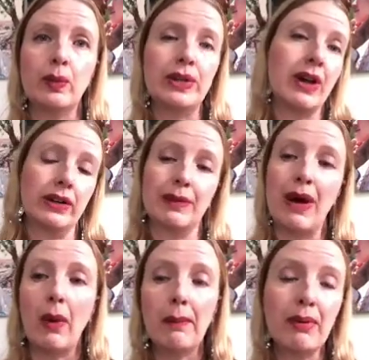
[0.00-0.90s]
We talked
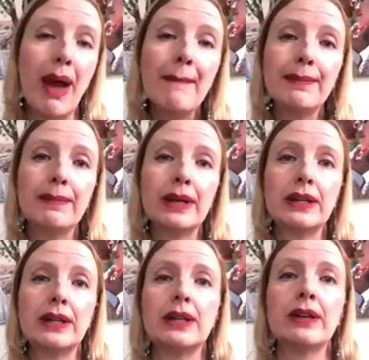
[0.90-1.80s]
about prep,
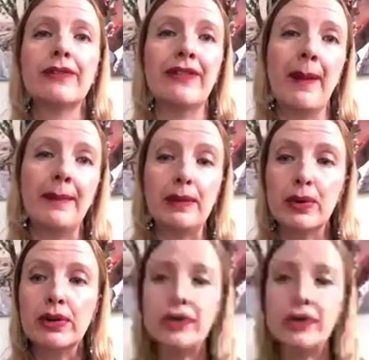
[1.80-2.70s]
family
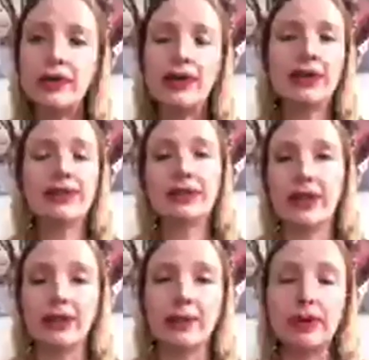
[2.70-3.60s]
portraits,
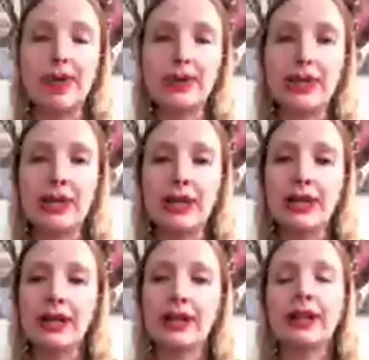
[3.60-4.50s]
transportation,